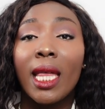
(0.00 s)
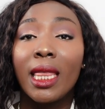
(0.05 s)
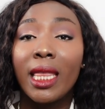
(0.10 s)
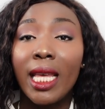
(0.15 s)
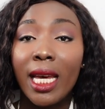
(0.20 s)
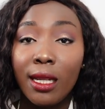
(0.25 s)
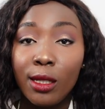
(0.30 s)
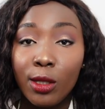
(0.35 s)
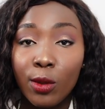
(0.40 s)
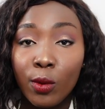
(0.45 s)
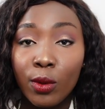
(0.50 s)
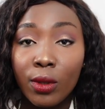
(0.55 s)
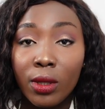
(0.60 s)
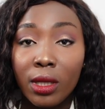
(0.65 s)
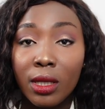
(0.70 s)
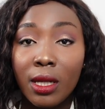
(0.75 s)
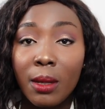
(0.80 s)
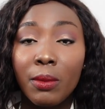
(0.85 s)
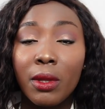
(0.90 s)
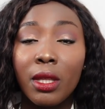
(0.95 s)
That is
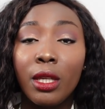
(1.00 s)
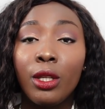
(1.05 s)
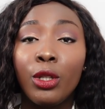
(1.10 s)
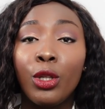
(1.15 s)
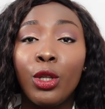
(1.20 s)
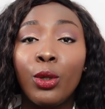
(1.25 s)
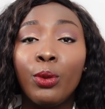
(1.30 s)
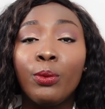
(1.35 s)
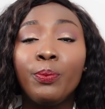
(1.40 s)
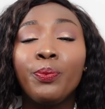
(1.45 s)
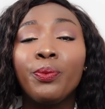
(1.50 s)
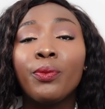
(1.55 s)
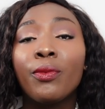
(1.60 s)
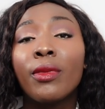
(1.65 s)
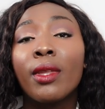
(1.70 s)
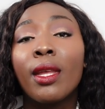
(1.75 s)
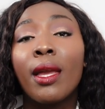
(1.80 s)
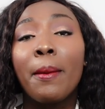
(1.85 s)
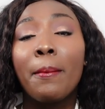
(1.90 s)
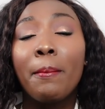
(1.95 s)
also something new.
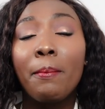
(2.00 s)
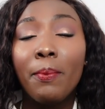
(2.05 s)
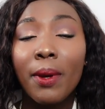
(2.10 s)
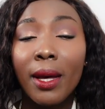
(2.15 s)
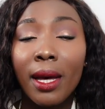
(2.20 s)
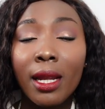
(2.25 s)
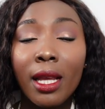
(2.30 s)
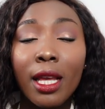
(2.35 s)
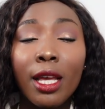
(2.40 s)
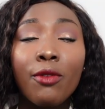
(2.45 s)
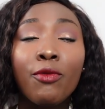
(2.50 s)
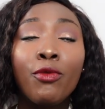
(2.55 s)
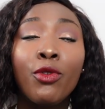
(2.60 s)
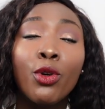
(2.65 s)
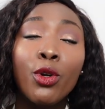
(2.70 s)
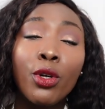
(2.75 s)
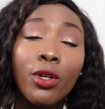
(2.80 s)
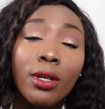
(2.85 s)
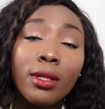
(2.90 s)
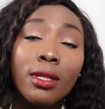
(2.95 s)
But if
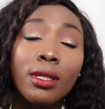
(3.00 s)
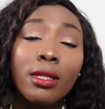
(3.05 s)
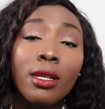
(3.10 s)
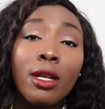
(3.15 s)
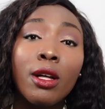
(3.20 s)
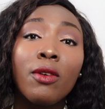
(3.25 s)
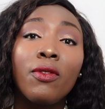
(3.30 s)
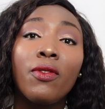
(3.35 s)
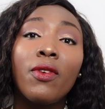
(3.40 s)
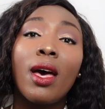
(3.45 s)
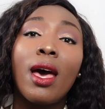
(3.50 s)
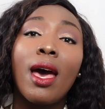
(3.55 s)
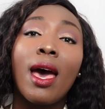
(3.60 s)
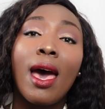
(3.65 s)
you yourself